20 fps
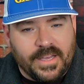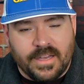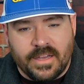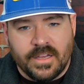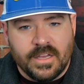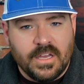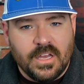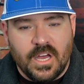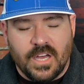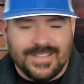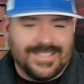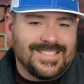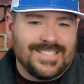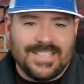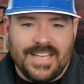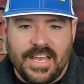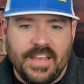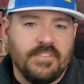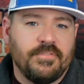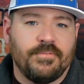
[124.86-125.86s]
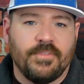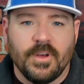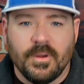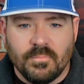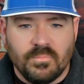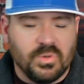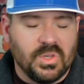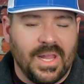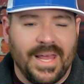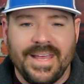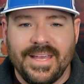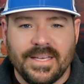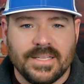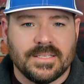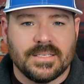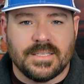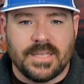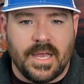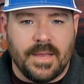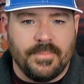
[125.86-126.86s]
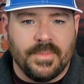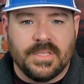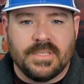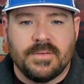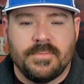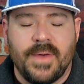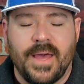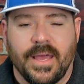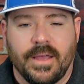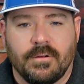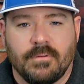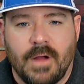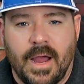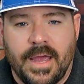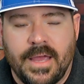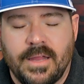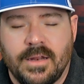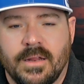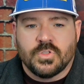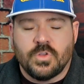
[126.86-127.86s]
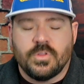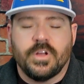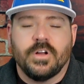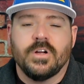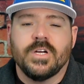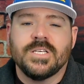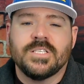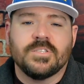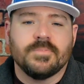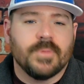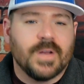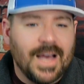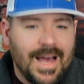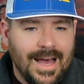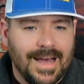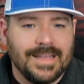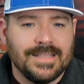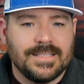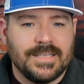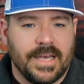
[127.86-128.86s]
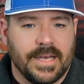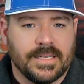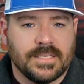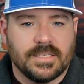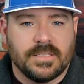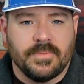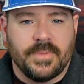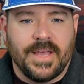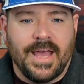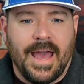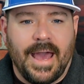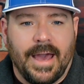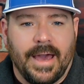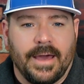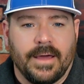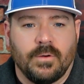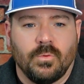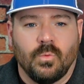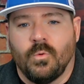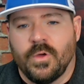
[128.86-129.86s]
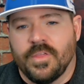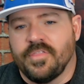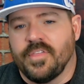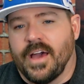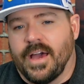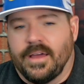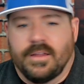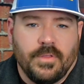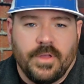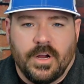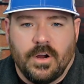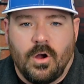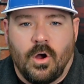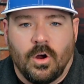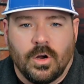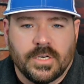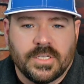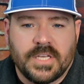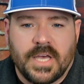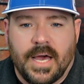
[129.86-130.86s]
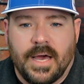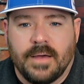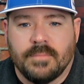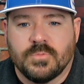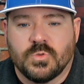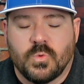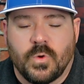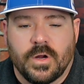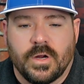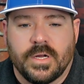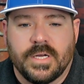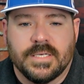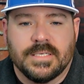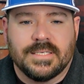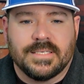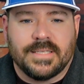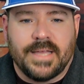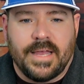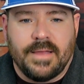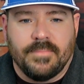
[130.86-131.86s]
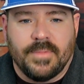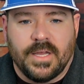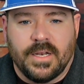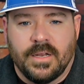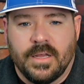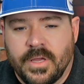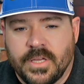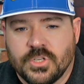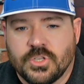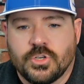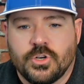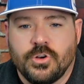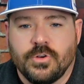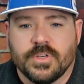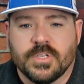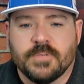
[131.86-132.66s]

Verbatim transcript: a, a safe blanket statement to make, right? So there is some context to be had with that. There are times where his statement is true,